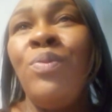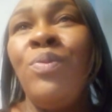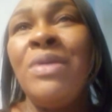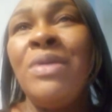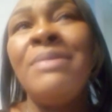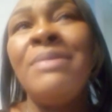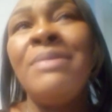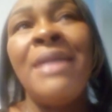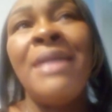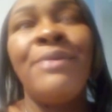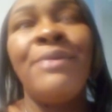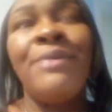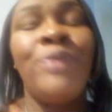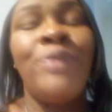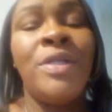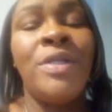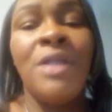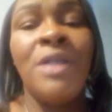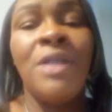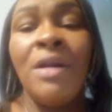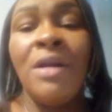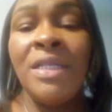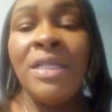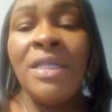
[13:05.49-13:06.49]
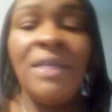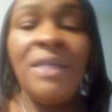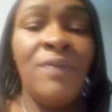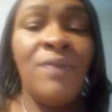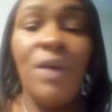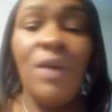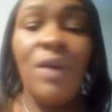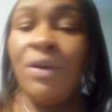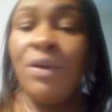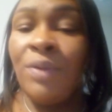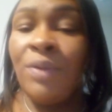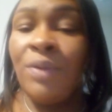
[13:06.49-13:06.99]
sometimes we'll turn the
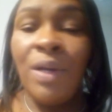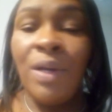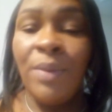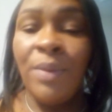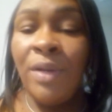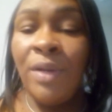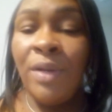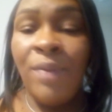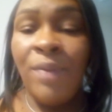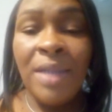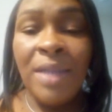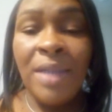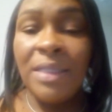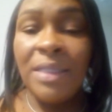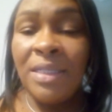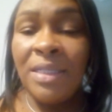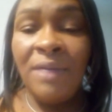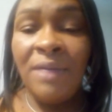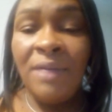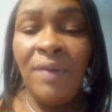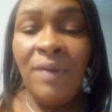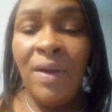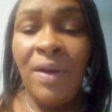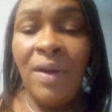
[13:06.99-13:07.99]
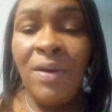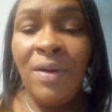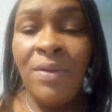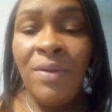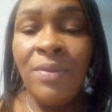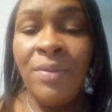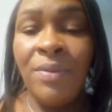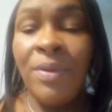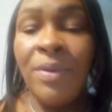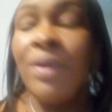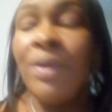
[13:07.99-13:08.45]
TV on and we don't really watch the TV on.